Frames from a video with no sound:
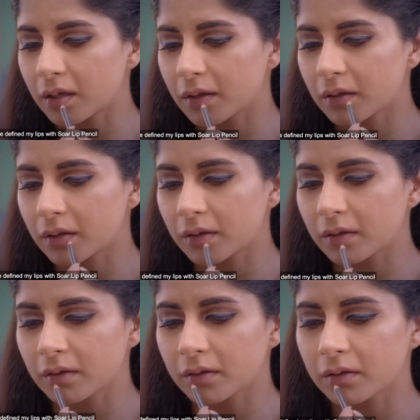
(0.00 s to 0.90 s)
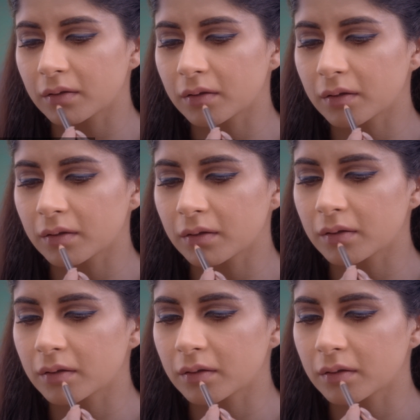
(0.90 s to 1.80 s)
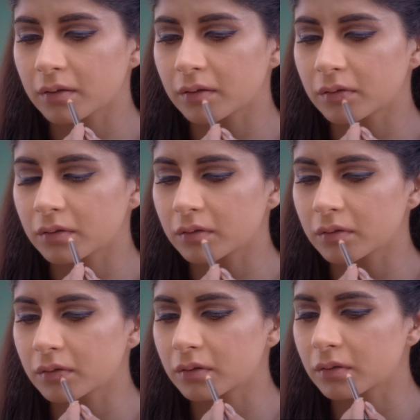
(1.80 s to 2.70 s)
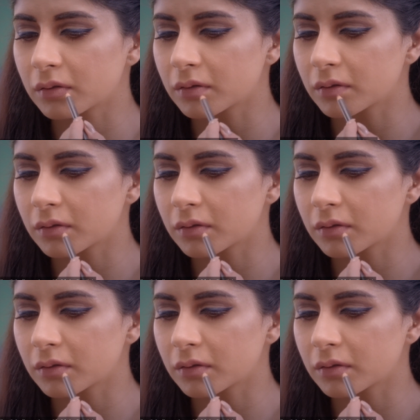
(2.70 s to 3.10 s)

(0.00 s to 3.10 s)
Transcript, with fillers: with Sora Lip Pencil and you can see that it just gives it a nice shape.